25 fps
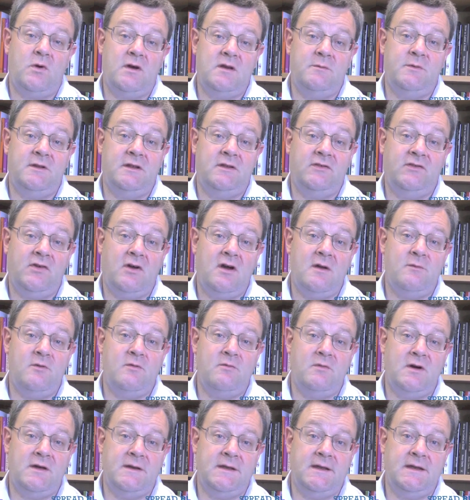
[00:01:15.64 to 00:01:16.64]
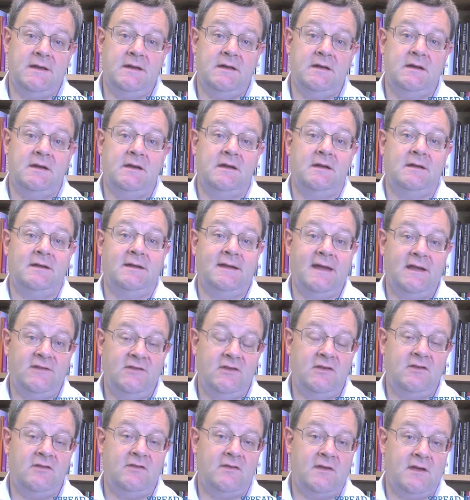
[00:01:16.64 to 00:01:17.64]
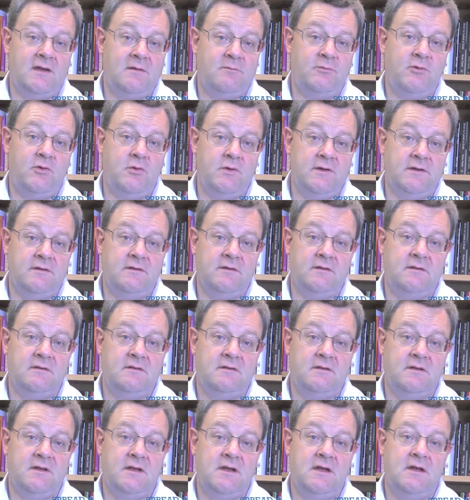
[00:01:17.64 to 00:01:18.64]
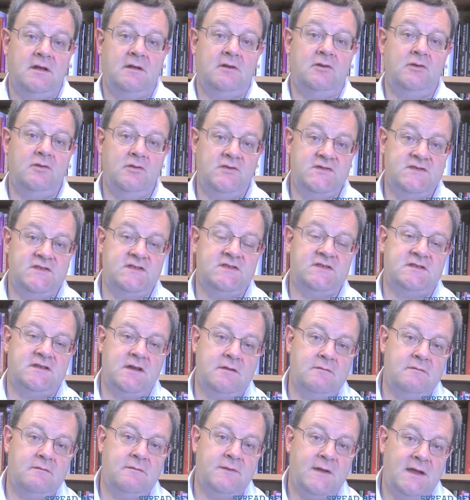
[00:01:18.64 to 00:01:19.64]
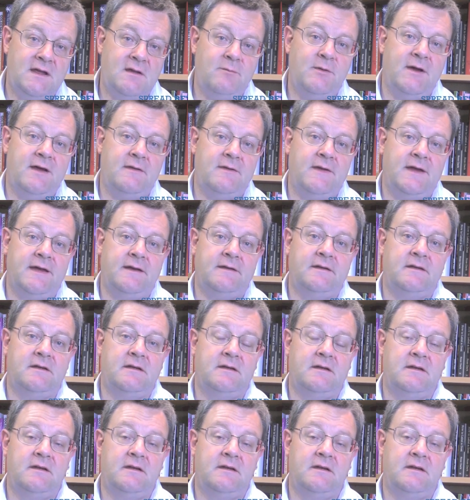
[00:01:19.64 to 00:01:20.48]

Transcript: quite a bit of time and money getting to that point. Losers don't think about that.